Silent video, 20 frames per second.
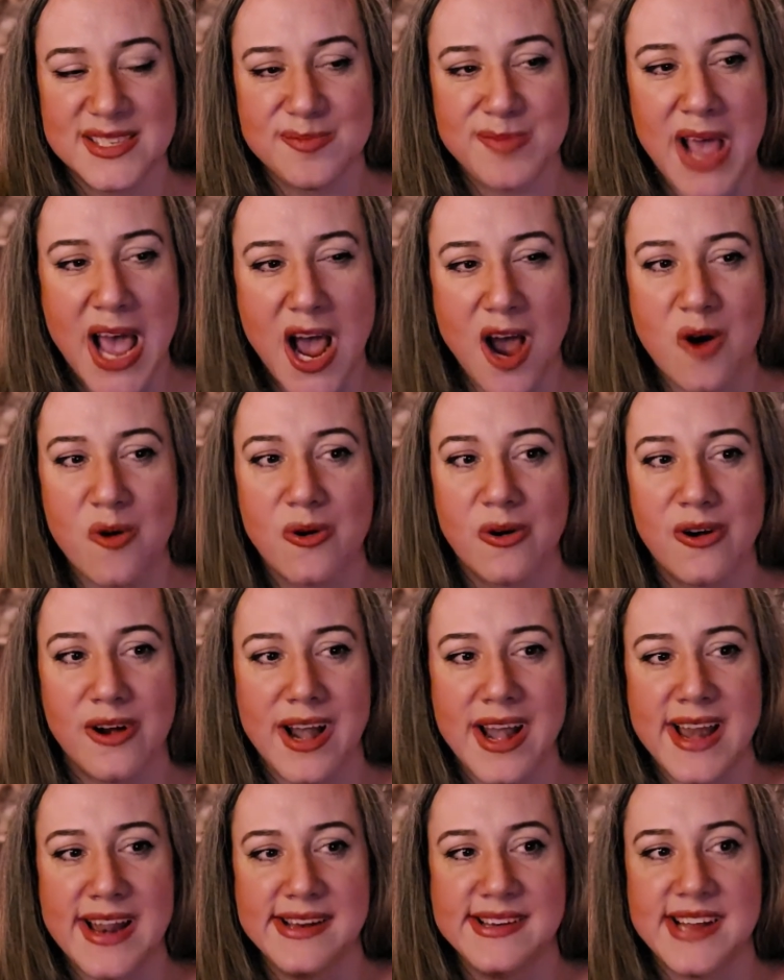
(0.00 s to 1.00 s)
power
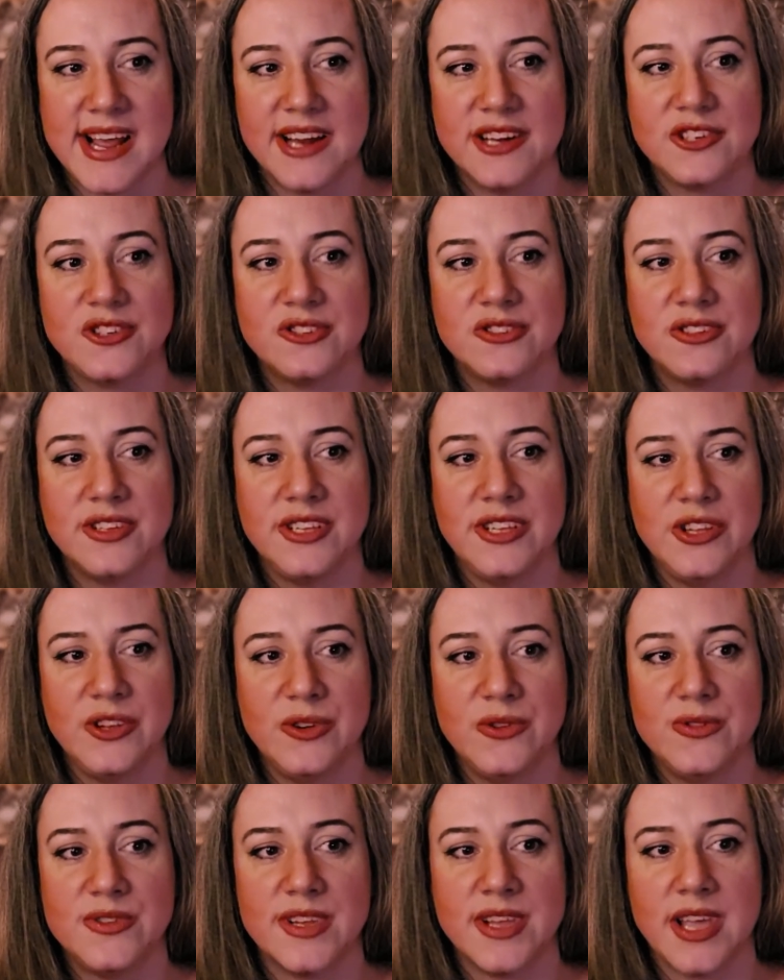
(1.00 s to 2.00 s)
and intentionally
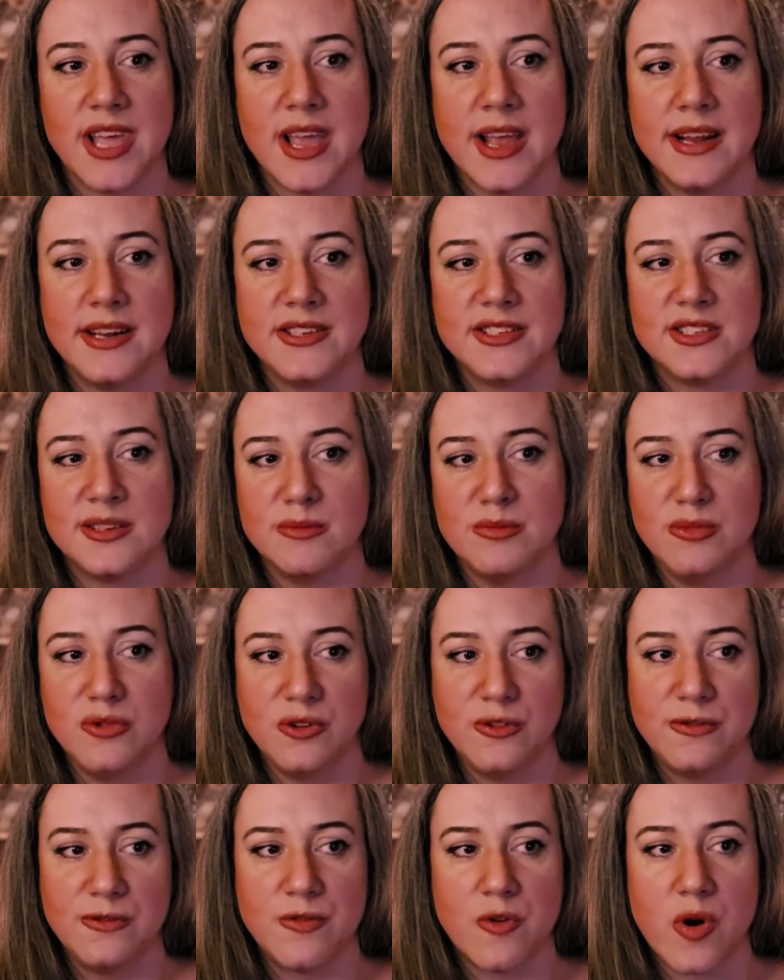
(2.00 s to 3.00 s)
using it to
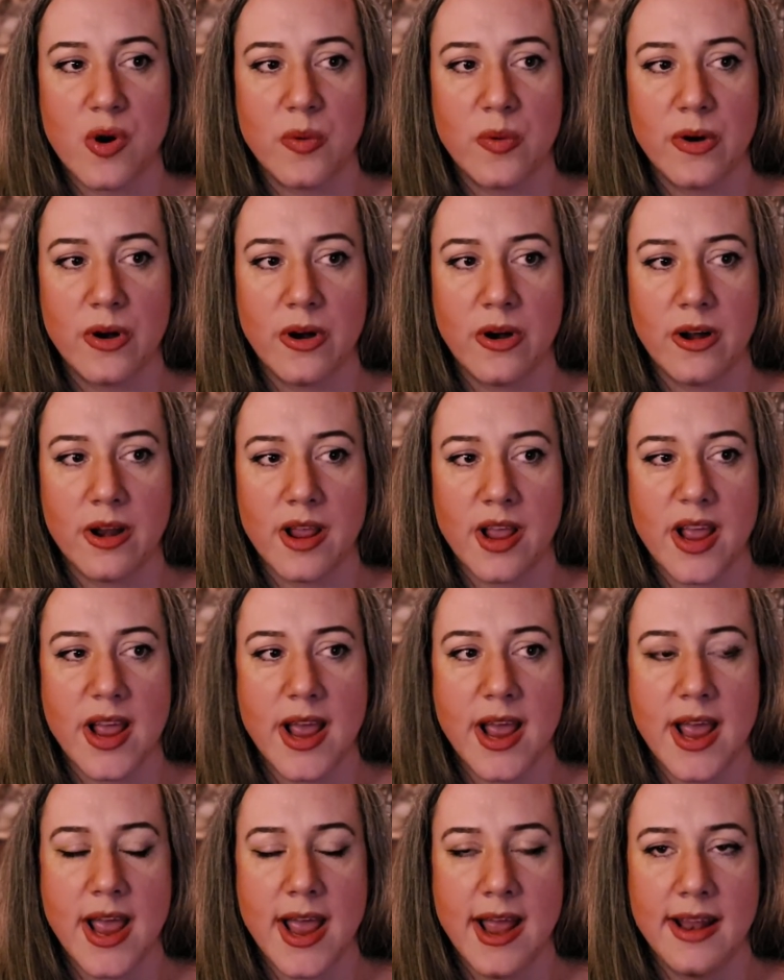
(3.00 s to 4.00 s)
move forward.
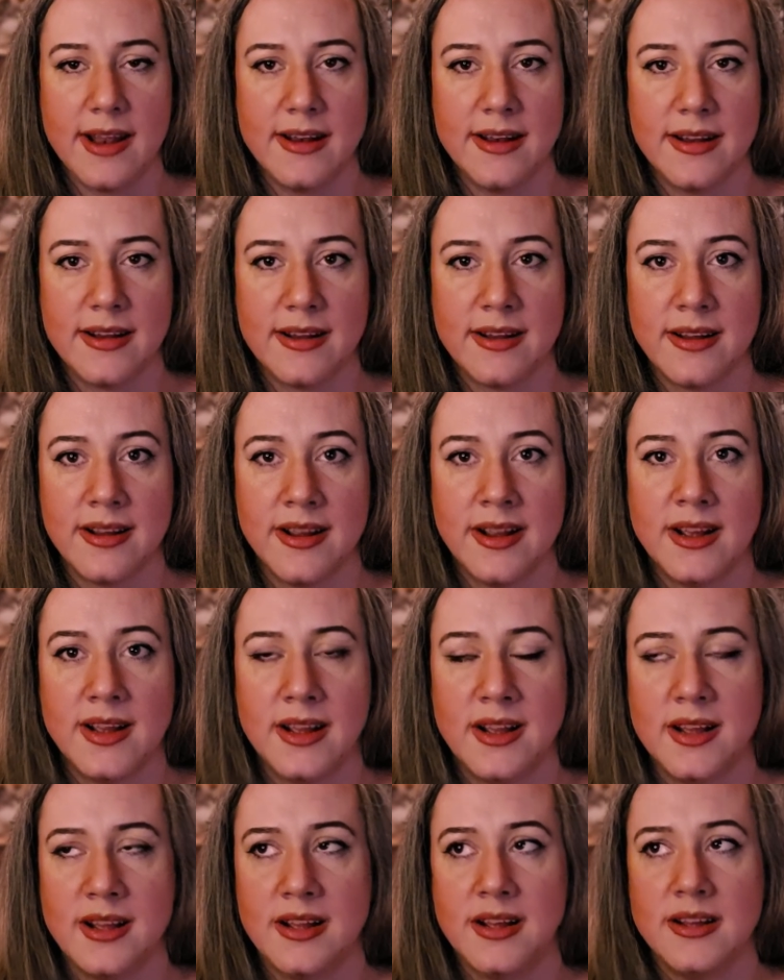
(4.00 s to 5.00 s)
And
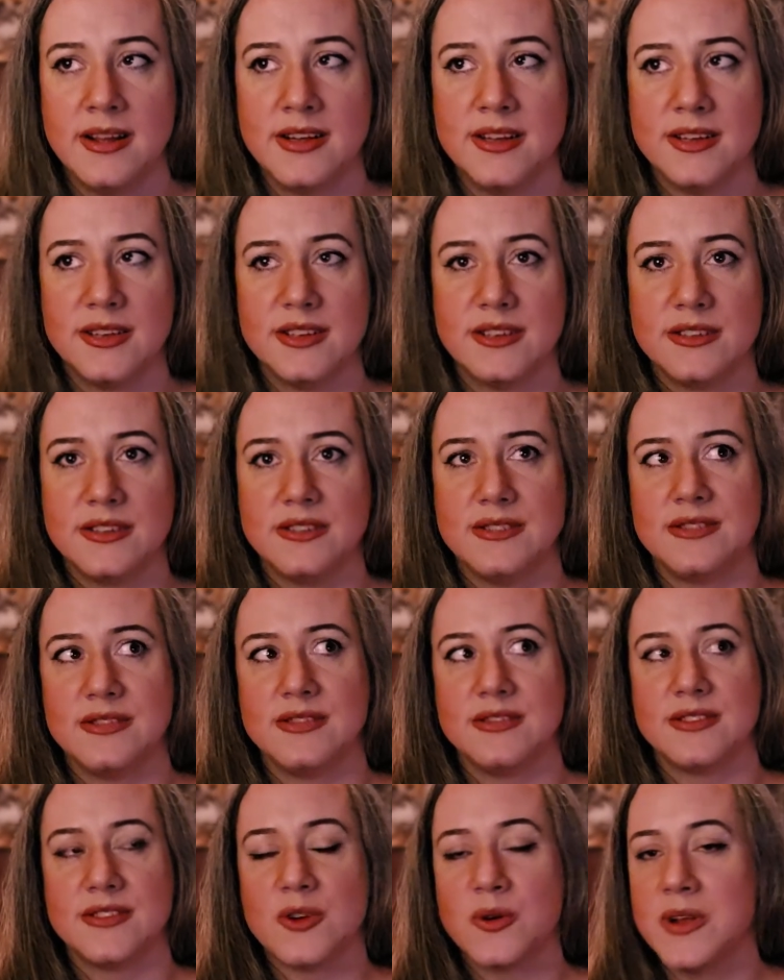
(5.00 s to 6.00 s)

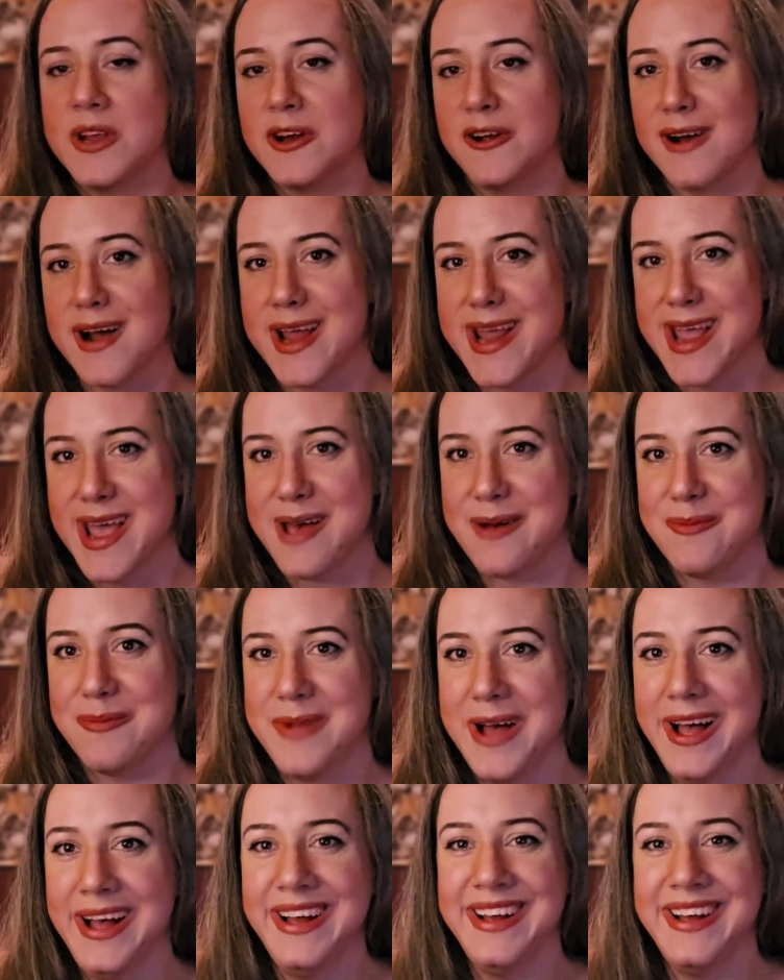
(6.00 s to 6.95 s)
so here I am.